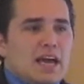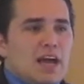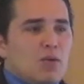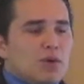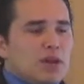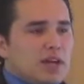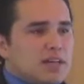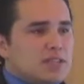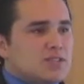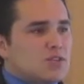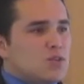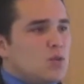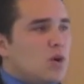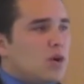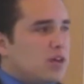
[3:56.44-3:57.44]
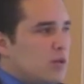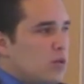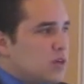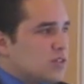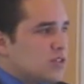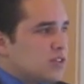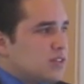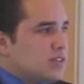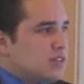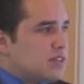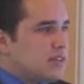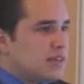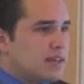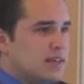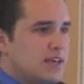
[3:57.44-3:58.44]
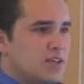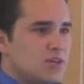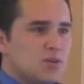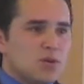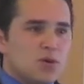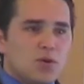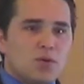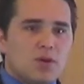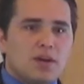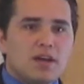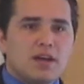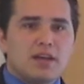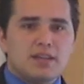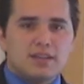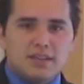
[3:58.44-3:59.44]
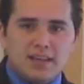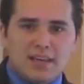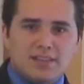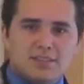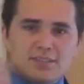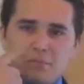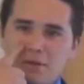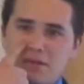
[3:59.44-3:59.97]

I want to ask you all a question. And you know, I'd like some